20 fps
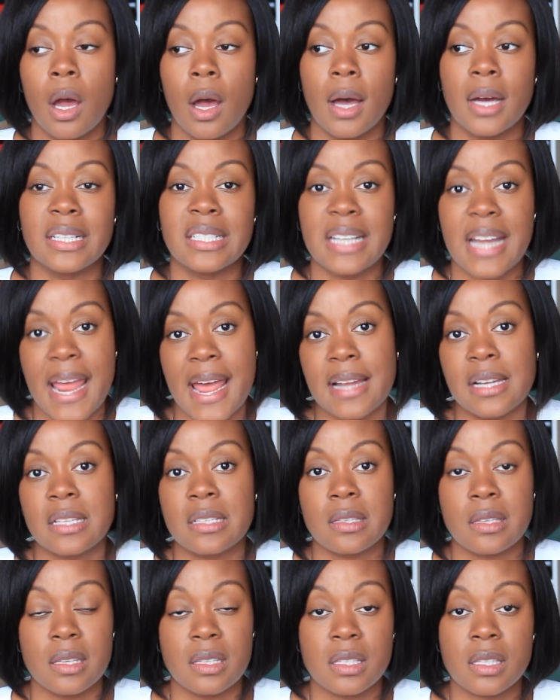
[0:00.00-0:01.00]

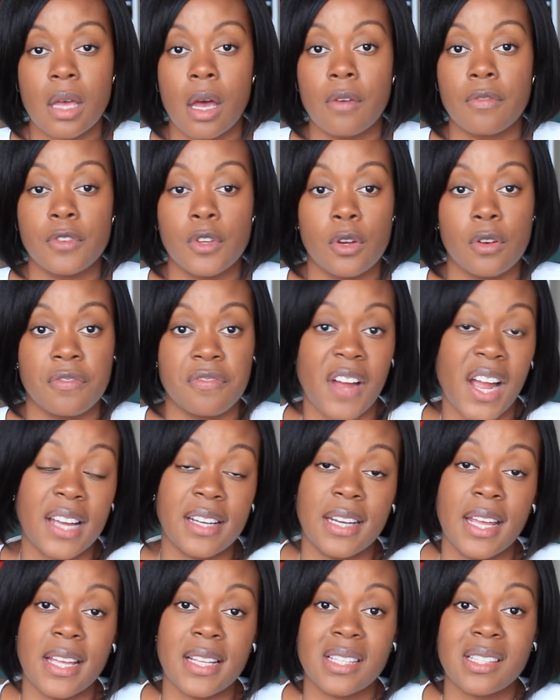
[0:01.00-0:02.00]
analysis of your
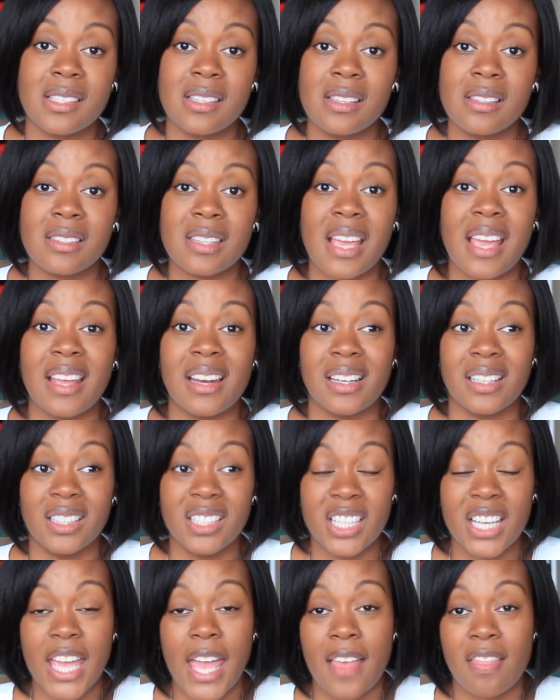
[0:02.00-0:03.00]
finances and
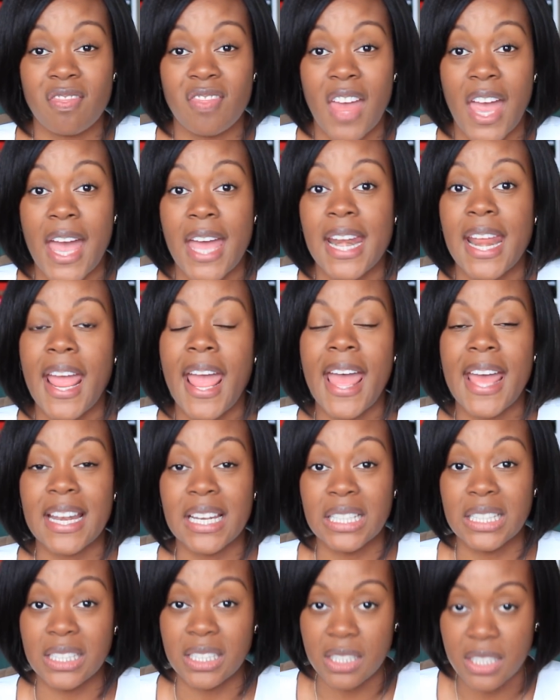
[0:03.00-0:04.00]
look at that
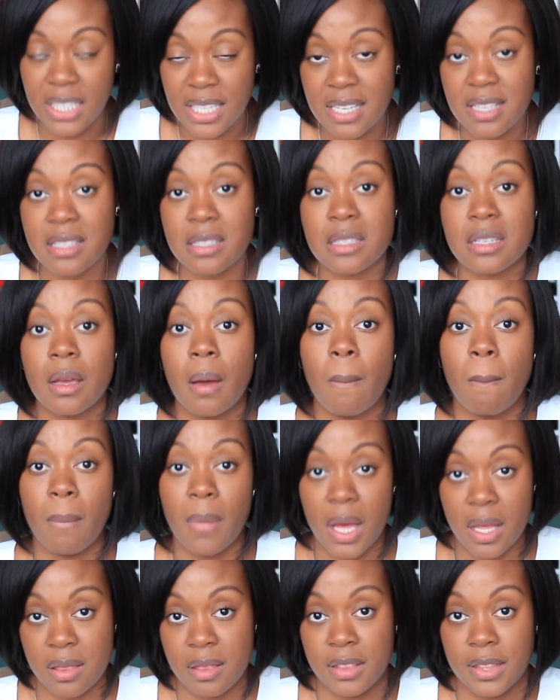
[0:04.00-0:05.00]
at least
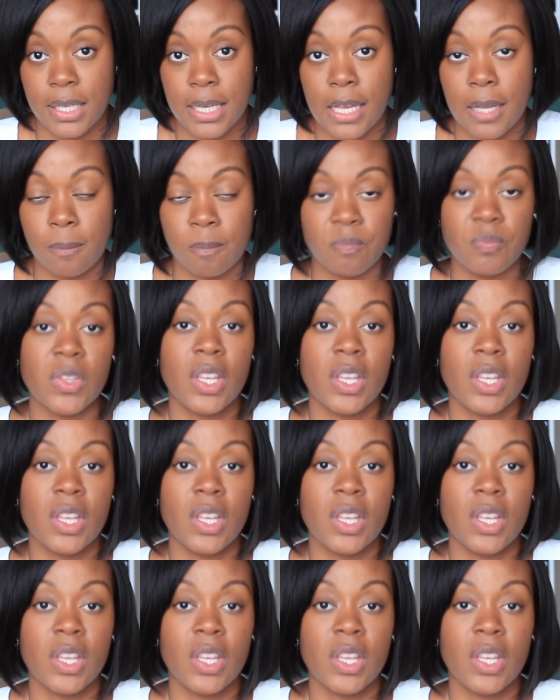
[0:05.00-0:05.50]
monthly.